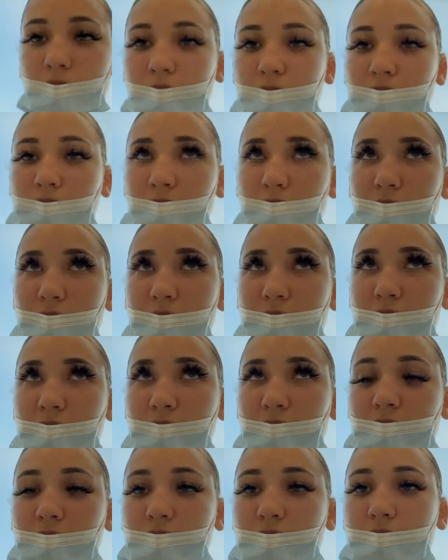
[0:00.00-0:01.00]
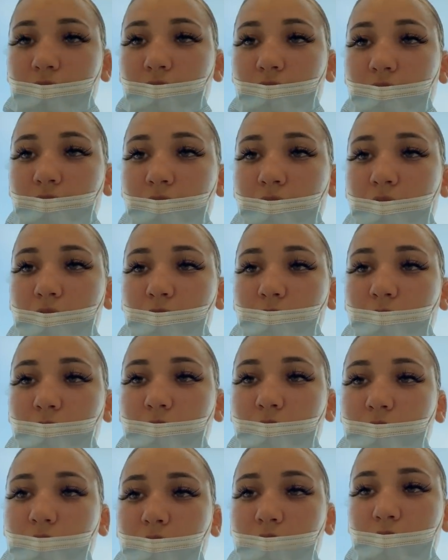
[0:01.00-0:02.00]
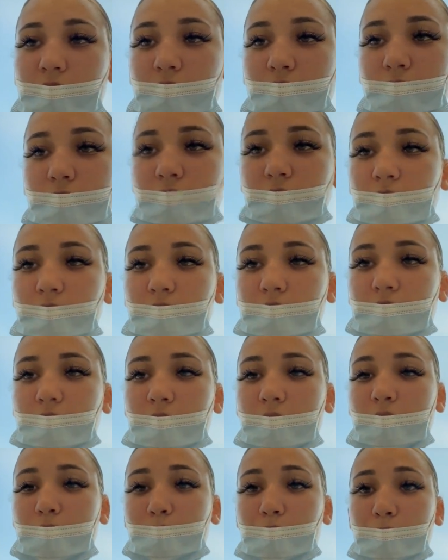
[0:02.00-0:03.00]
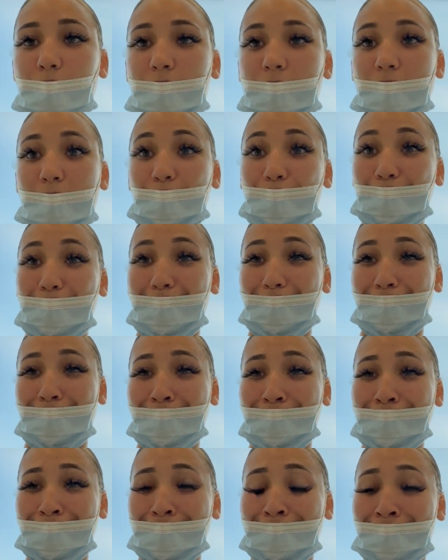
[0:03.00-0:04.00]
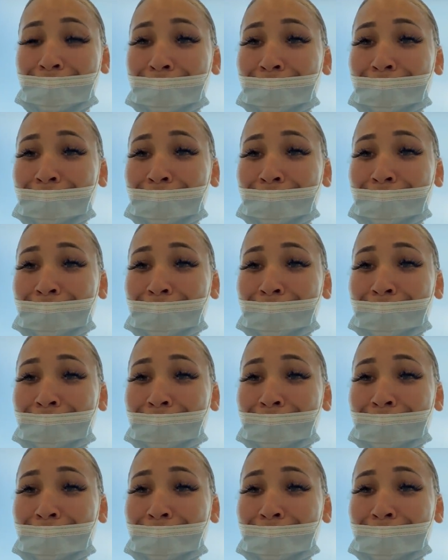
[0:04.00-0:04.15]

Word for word: because I wanted to show you guys what the surgeon was going to say about my updates.